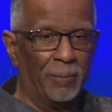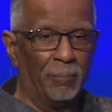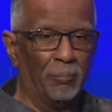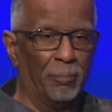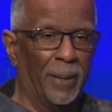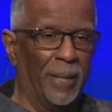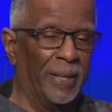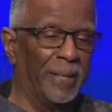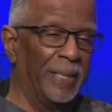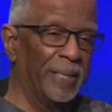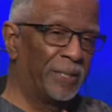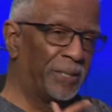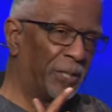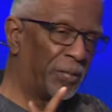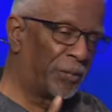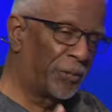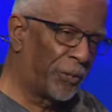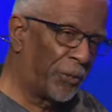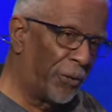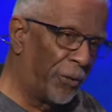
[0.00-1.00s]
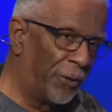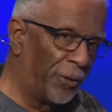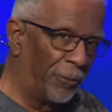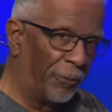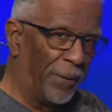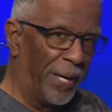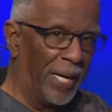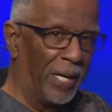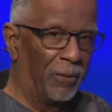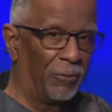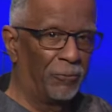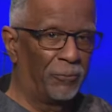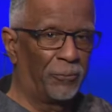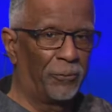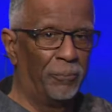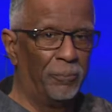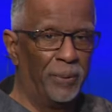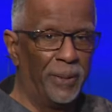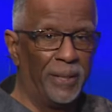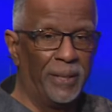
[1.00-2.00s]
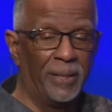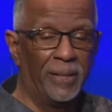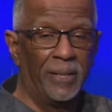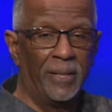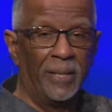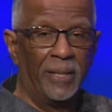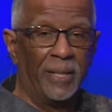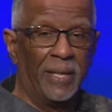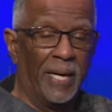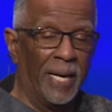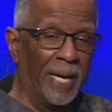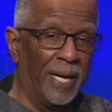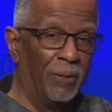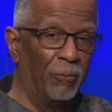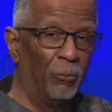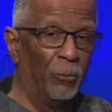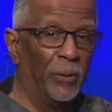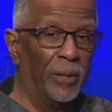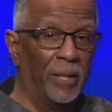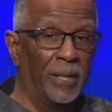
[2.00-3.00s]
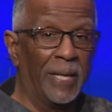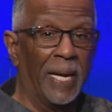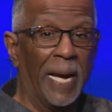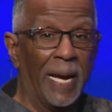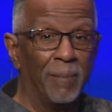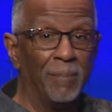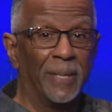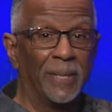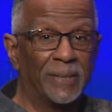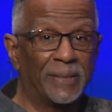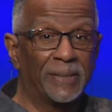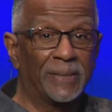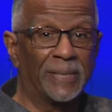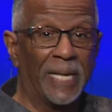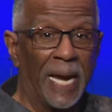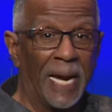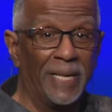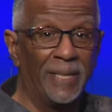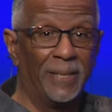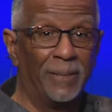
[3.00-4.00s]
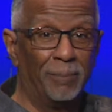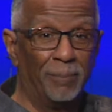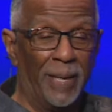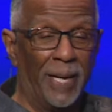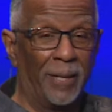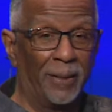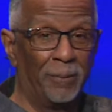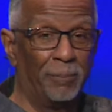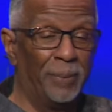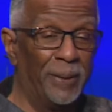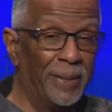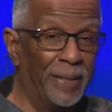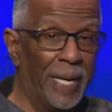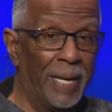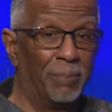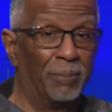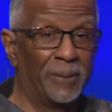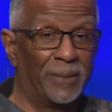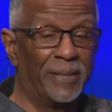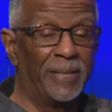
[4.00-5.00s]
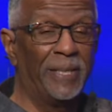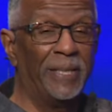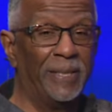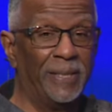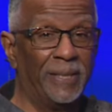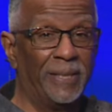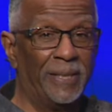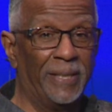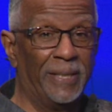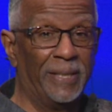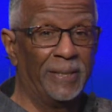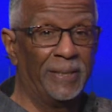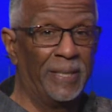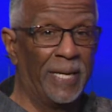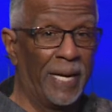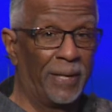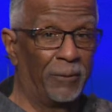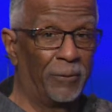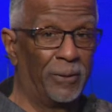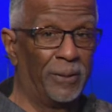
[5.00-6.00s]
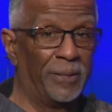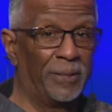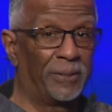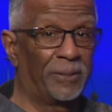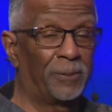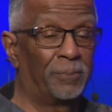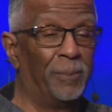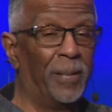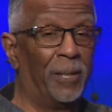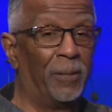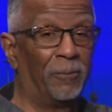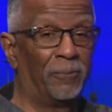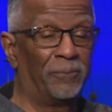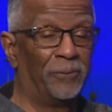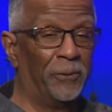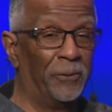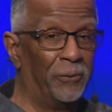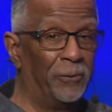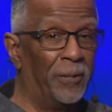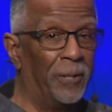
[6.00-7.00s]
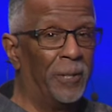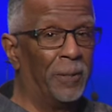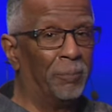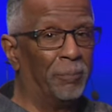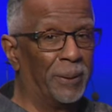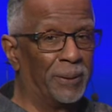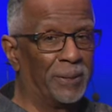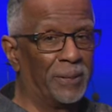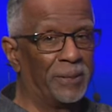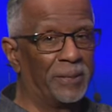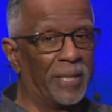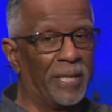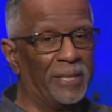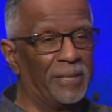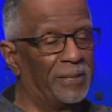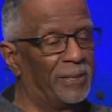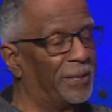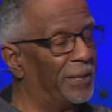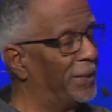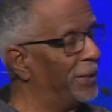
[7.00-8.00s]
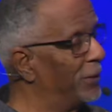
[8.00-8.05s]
But it's a turnaround for me, and really I'm excited about it, being able to eat again, not only to smell food, but to taste it